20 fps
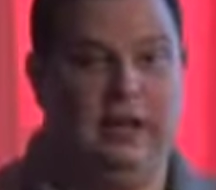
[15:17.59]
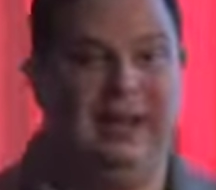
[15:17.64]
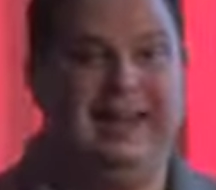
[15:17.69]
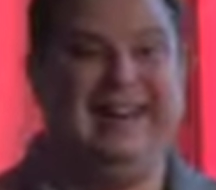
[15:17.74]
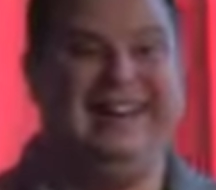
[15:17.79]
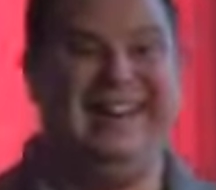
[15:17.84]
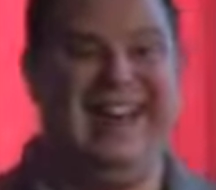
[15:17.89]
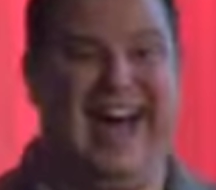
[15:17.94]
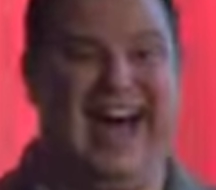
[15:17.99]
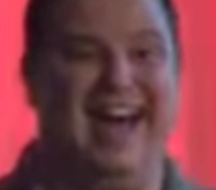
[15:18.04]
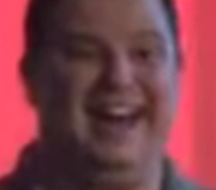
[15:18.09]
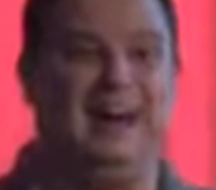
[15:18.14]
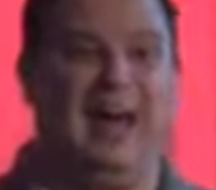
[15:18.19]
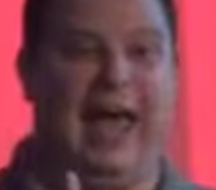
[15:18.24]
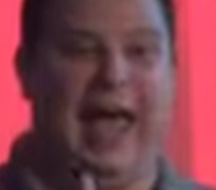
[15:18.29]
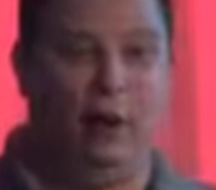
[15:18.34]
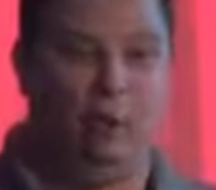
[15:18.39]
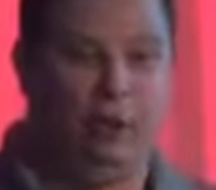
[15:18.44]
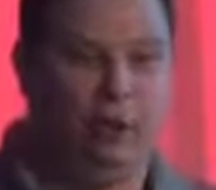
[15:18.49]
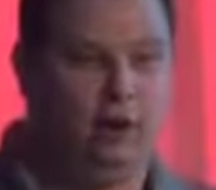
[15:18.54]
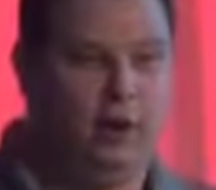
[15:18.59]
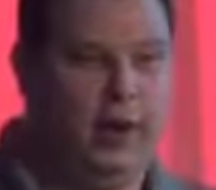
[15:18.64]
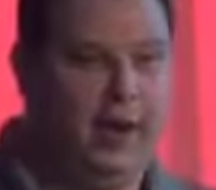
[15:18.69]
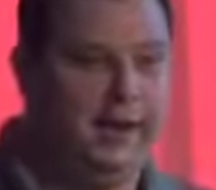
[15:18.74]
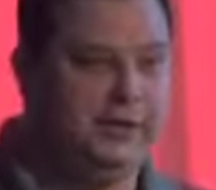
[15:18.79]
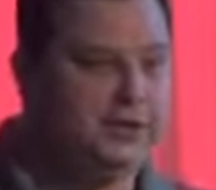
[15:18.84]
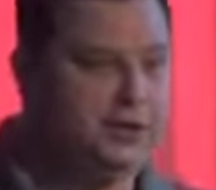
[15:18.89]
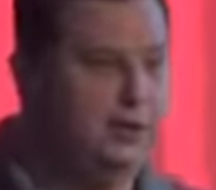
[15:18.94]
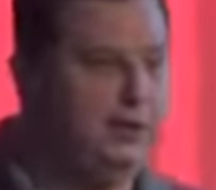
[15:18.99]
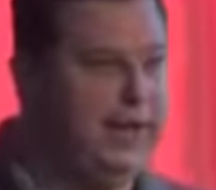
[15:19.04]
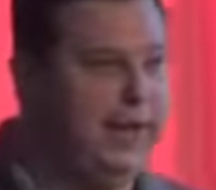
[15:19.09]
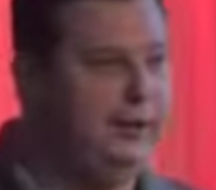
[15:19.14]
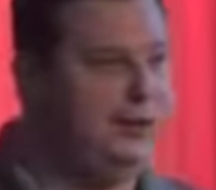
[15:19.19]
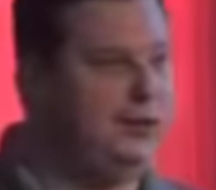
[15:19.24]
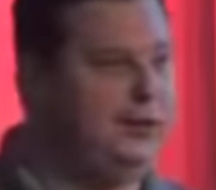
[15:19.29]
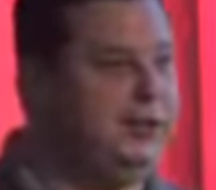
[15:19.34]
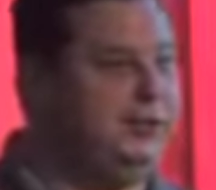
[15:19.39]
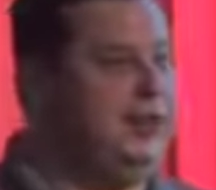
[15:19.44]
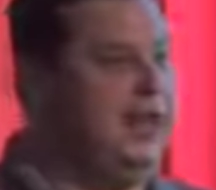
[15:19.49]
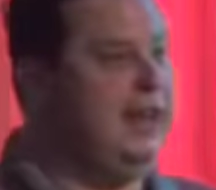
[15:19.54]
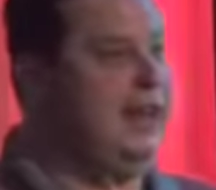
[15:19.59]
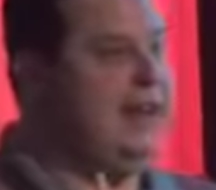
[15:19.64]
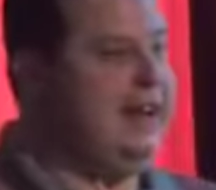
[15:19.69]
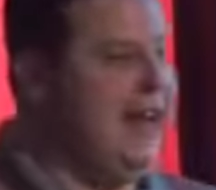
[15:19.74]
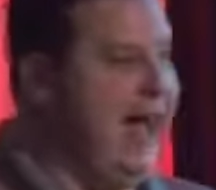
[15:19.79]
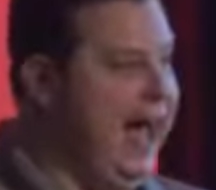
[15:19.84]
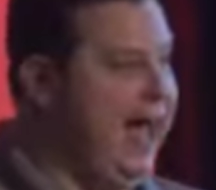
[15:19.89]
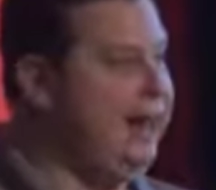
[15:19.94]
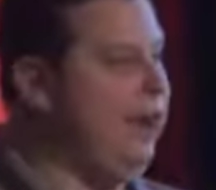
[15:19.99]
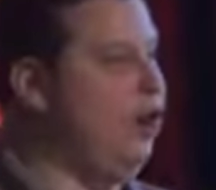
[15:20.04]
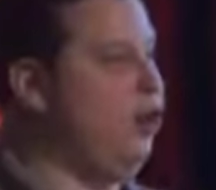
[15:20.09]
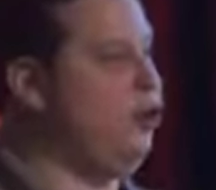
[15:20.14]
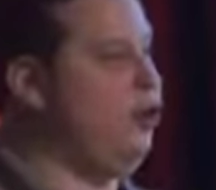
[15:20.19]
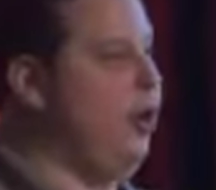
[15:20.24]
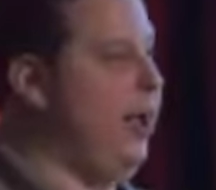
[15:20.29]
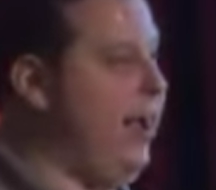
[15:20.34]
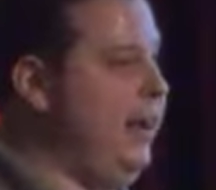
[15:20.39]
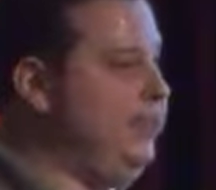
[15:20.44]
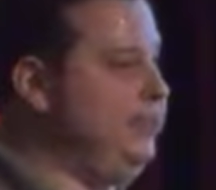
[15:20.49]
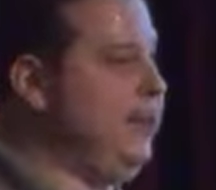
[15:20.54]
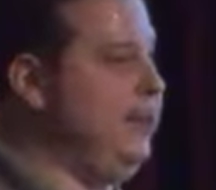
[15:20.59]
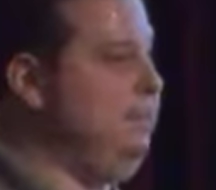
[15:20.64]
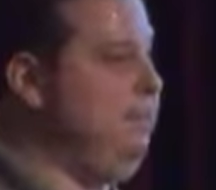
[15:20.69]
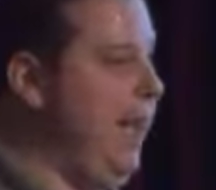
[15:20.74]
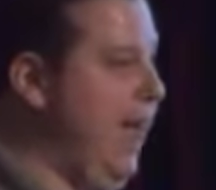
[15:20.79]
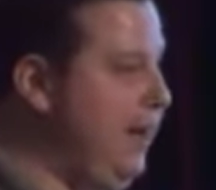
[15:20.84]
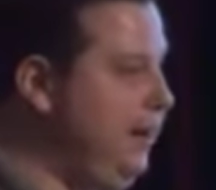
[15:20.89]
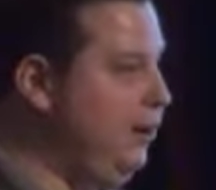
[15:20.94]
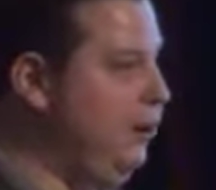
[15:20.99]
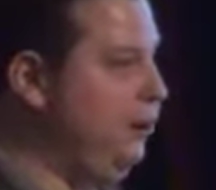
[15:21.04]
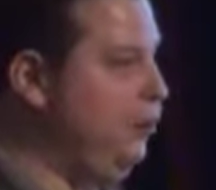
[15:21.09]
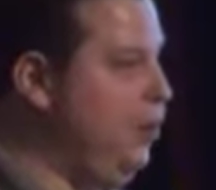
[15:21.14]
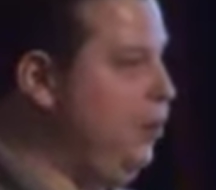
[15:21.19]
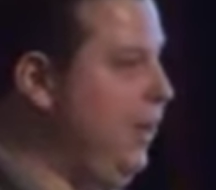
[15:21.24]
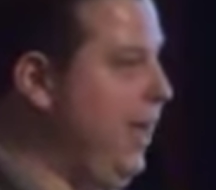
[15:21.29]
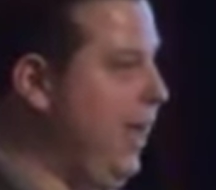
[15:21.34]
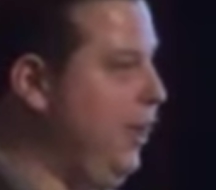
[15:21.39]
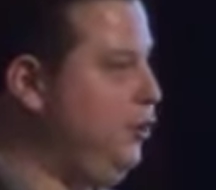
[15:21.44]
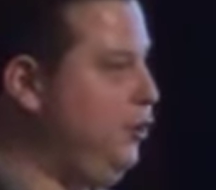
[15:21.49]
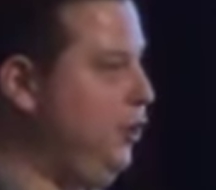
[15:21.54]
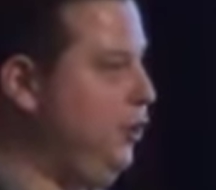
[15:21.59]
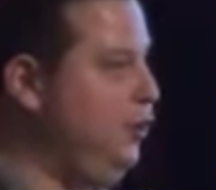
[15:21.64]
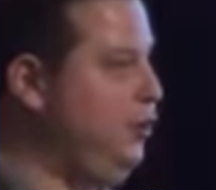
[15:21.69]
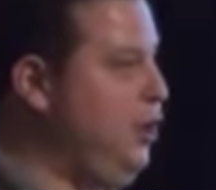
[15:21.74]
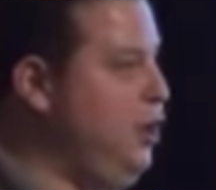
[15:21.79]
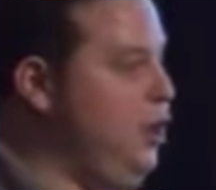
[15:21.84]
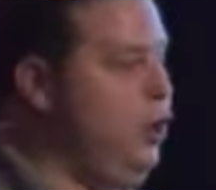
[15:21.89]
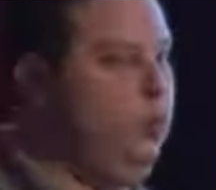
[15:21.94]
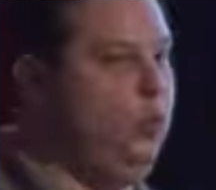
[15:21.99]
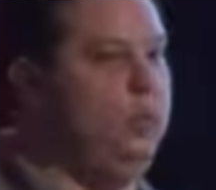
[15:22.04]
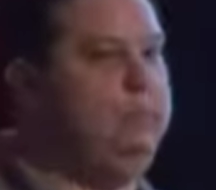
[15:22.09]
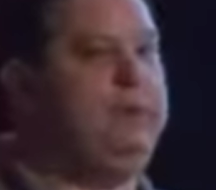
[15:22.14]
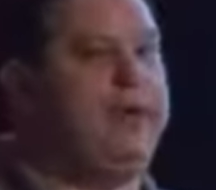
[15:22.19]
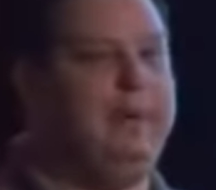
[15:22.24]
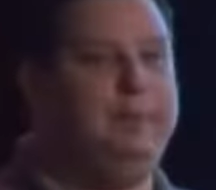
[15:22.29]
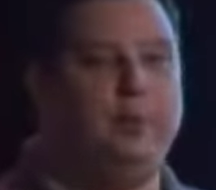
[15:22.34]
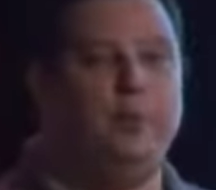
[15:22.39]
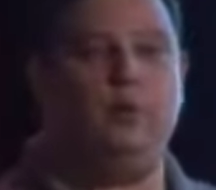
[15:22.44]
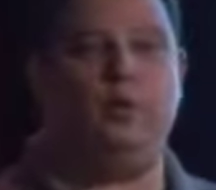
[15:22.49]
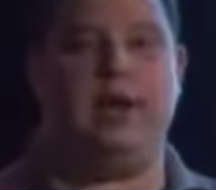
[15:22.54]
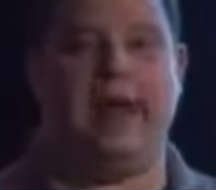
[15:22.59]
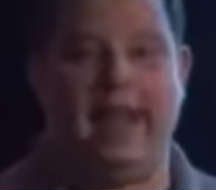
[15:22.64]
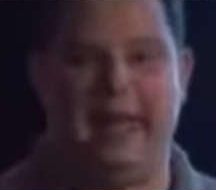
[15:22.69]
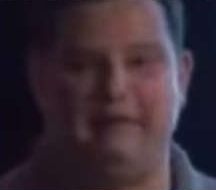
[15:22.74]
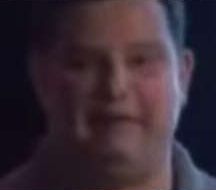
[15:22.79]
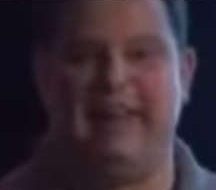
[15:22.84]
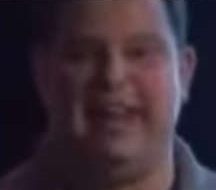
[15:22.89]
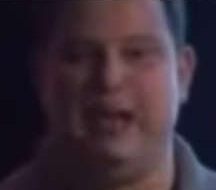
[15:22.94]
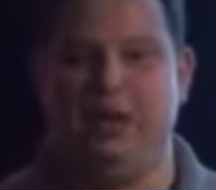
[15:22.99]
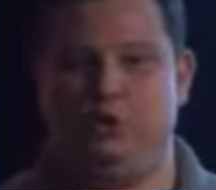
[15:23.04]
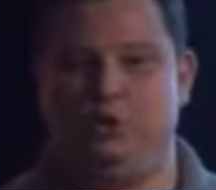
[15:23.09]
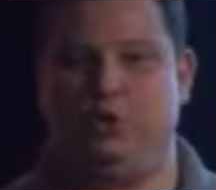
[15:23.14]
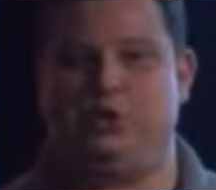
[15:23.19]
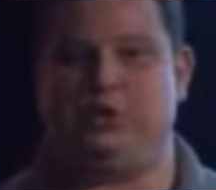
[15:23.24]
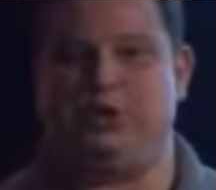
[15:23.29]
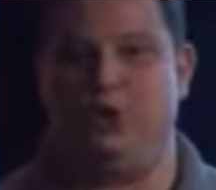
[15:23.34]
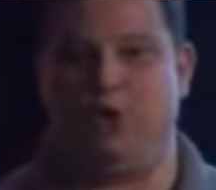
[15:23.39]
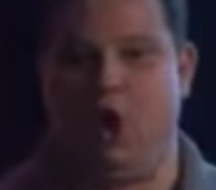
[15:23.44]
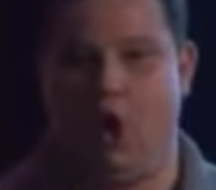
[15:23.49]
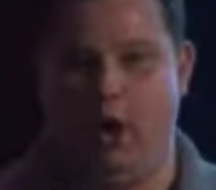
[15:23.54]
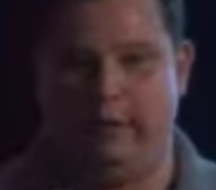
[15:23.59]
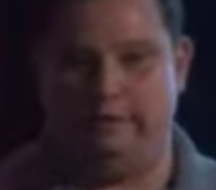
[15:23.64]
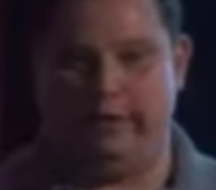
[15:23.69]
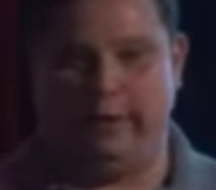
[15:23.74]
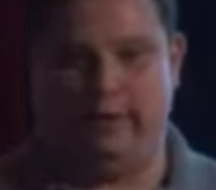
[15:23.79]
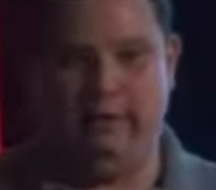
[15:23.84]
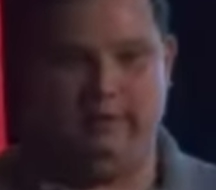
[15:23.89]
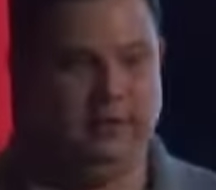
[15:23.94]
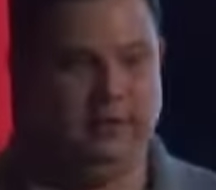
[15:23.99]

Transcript: not our client's location, not our client's competitor location, where people would have an interest in coffee.